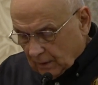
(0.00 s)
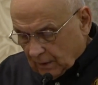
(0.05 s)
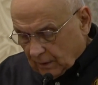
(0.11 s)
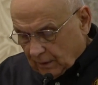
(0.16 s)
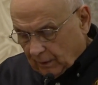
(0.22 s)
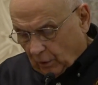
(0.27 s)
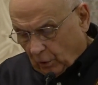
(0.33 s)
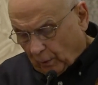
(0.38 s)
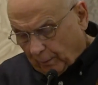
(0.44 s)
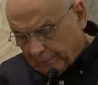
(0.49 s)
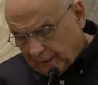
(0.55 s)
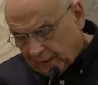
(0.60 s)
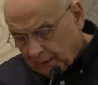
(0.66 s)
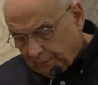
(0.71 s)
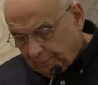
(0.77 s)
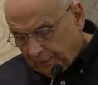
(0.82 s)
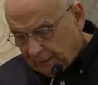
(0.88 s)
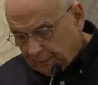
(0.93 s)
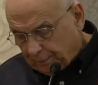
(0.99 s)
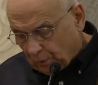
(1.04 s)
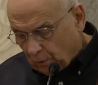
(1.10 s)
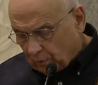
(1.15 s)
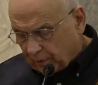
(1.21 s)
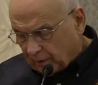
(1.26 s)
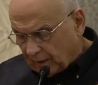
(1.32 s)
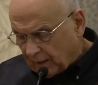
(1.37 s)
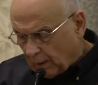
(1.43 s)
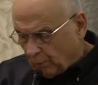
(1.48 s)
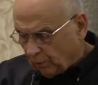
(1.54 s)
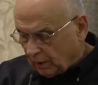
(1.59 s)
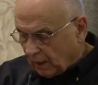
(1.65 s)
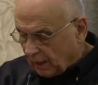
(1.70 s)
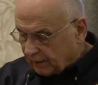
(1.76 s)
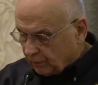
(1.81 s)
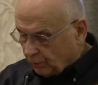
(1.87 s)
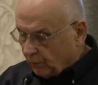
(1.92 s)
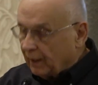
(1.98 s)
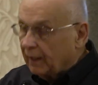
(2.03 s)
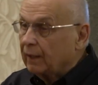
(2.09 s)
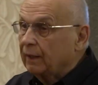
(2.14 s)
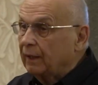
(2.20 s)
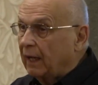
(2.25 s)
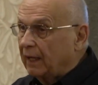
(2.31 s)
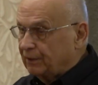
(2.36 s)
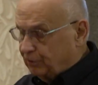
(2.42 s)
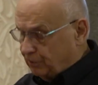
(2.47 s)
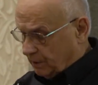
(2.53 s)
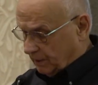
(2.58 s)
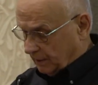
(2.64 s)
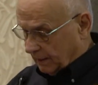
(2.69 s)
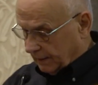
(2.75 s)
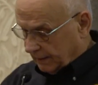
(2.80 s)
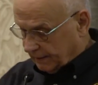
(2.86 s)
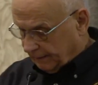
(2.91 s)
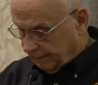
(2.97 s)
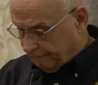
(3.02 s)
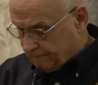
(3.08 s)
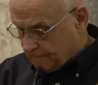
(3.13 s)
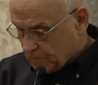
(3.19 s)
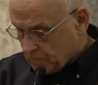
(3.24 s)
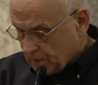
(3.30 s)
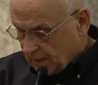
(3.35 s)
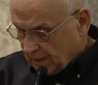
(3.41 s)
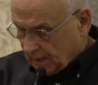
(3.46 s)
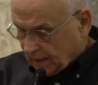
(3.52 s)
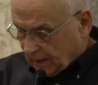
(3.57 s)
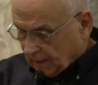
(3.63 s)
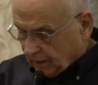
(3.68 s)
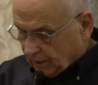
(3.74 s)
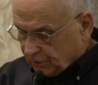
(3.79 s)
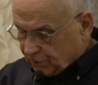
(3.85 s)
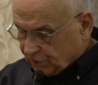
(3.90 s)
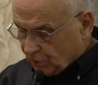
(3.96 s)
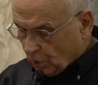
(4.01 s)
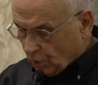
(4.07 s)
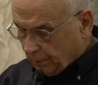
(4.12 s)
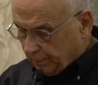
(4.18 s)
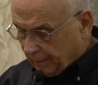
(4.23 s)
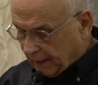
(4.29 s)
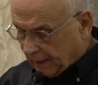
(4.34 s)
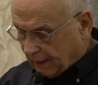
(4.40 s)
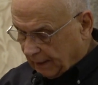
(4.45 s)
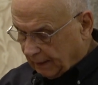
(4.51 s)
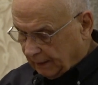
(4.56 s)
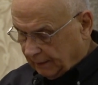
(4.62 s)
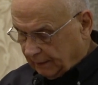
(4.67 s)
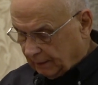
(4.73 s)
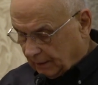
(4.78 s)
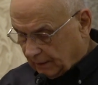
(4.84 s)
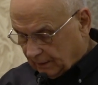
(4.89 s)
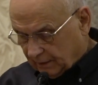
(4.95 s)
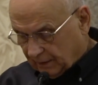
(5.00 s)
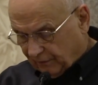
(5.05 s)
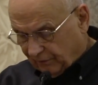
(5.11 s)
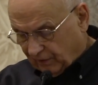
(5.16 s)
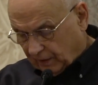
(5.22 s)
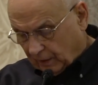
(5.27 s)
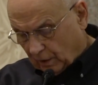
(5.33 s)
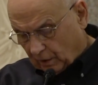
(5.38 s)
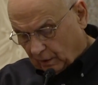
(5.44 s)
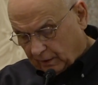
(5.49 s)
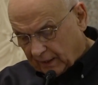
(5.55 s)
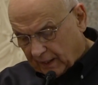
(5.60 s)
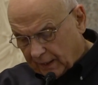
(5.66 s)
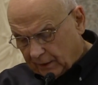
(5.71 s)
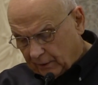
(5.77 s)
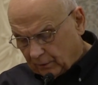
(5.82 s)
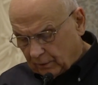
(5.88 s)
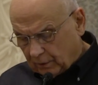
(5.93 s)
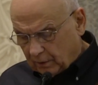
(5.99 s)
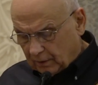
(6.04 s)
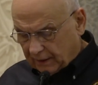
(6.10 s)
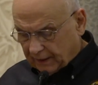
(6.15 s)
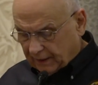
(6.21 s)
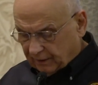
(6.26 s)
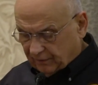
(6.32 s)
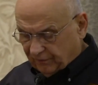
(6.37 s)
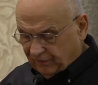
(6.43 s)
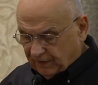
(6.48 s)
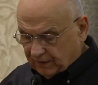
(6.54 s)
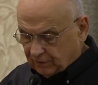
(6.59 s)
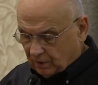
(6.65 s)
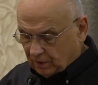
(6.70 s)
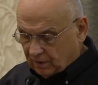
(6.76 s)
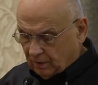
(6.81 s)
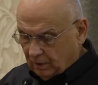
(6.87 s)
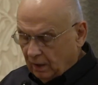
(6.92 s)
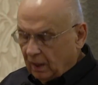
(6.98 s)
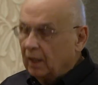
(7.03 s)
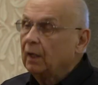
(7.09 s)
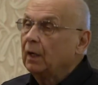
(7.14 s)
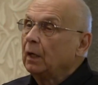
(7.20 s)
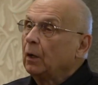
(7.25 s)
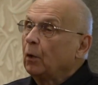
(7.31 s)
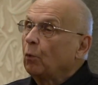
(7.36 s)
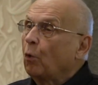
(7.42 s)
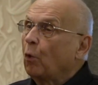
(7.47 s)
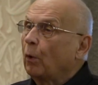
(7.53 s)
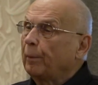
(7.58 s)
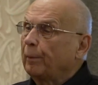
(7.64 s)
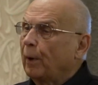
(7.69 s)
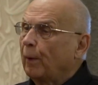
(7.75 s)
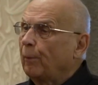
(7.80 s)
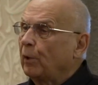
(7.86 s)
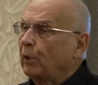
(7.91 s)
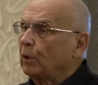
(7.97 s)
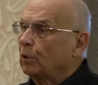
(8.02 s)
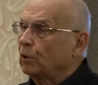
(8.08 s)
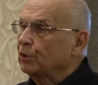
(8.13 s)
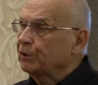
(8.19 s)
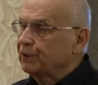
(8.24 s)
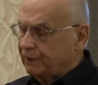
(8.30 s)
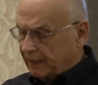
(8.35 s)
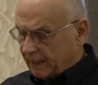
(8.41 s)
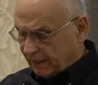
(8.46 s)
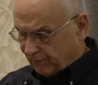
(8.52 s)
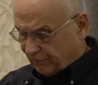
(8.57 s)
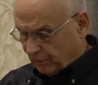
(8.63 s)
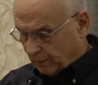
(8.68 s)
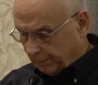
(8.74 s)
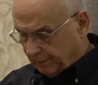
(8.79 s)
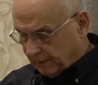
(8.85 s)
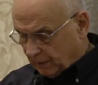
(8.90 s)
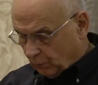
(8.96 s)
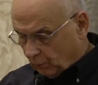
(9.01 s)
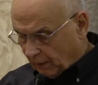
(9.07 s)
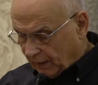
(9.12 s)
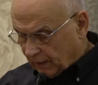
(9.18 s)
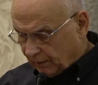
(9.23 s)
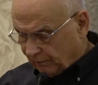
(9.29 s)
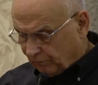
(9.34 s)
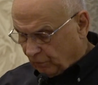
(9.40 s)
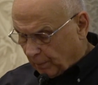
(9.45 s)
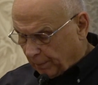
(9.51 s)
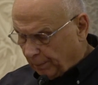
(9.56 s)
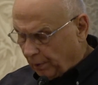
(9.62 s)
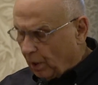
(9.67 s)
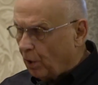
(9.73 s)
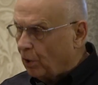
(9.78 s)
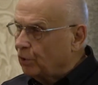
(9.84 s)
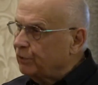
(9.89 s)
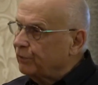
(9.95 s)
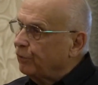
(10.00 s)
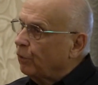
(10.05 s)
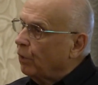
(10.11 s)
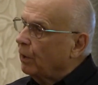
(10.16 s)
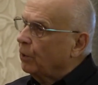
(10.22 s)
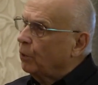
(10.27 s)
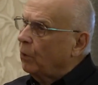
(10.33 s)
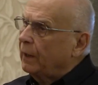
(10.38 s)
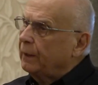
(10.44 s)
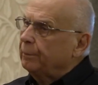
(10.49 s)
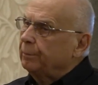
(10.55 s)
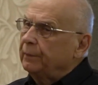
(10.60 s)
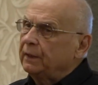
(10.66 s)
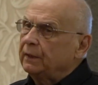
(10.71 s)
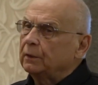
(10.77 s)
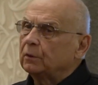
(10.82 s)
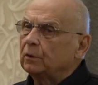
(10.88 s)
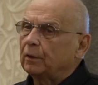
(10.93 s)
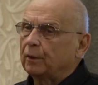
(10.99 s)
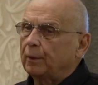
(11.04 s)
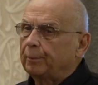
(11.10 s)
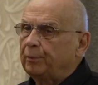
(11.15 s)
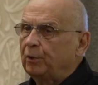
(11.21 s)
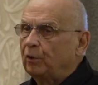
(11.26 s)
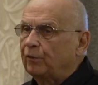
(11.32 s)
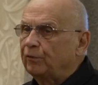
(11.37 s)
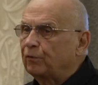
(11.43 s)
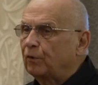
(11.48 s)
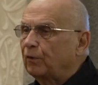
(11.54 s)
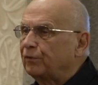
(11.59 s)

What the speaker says: There are many people that I would like to recognize today, and let's start by giving our caterer and the Vinton War Memorial staff a big round of applause for a great meal and a beautiful